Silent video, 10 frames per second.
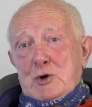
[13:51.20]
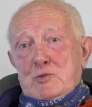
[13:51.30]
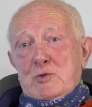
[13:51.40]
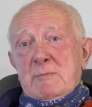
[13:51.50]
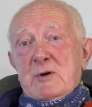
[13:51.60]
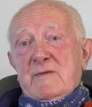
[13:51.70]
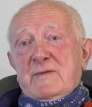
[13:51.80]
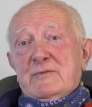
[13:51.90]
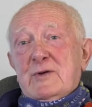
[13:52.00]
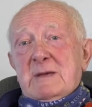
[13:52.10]
remove
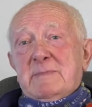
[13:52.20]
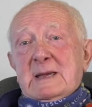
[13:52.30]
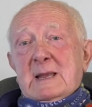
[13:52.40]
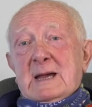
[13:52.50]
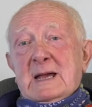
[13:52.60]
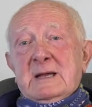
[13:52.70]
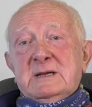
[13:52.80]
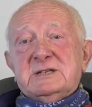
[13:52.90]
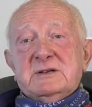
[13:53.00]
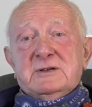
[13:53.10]
the re-belay
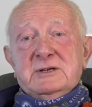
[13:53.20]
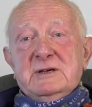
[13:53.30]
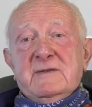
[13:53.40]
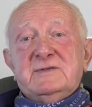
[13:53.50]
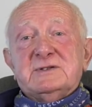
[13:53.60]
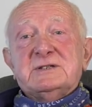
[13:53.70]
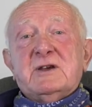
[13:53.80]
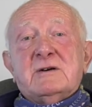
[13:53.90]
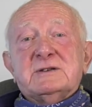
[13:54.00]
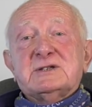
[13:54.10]
so that you've just
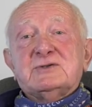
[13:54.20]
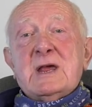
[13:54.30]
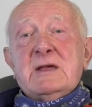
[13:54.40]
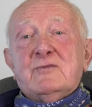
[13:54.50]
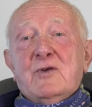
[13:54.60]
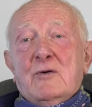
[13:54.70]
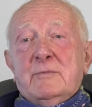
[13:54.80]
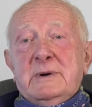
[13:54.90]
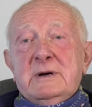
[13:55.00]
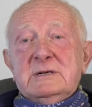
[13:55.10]
got a straight
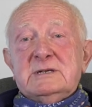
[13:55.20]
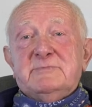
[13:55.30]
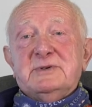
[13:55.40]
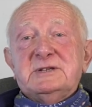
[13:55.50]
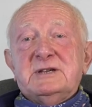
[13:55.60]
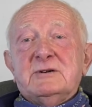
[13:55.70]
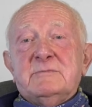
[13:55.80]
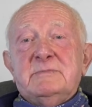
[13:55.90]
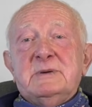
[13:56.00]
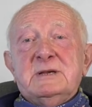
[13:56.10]
rope to prussic up,
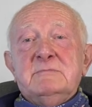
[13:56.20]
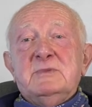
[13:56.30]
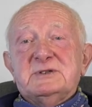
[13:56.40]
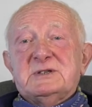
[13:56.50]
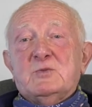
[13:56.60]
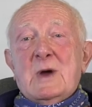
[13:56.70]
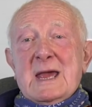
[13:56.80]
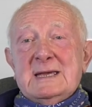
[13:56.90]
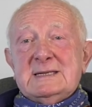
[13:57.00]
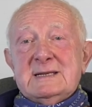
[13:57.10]
but you must
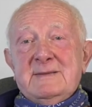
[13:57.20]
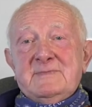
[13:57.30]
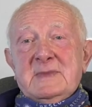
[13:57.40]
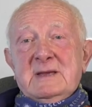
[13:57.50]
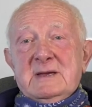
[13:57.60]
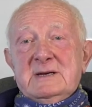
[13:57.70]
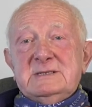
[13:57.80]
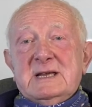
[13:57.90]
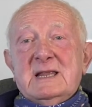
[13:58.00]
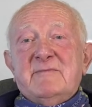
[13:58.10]
wait
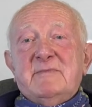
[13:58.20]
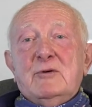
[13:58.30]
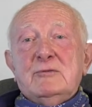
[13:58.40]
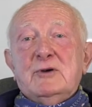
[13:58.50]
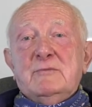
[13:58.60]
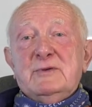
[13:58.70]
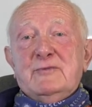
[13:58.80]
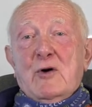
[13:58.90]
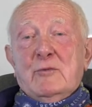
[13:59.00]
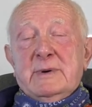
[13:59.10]
until I've pulled up the
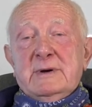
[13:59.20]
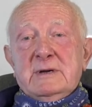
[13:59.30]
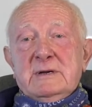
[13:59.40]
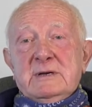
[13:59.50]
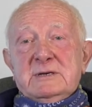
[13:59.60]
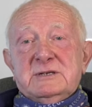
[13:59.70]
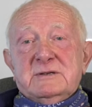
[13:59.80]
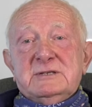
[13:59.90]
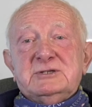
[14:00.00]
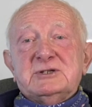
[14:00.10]
rope so
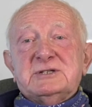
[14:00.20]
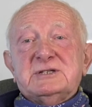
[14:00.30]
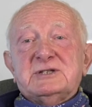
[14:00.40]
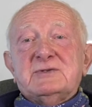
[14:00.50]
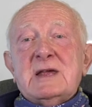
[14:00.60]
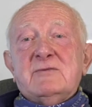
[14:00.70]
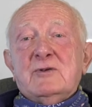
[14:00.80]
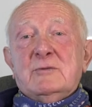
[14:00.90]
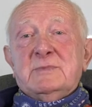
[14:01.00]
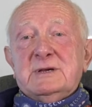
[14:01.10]
there's just a straight
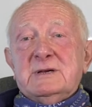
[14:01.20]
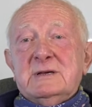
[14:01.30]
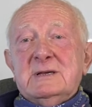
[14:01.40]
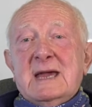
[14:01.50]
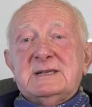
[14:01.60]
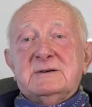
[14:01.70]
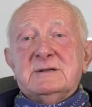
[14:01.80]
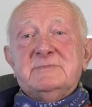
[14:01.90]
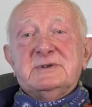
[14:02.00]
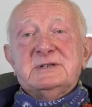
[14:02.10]
rope that you can get on
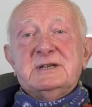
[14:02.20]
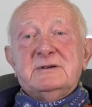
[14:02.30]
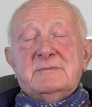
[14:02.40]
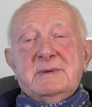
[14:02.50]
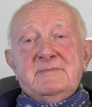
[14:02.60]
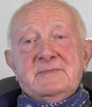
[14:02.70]
and prussic up.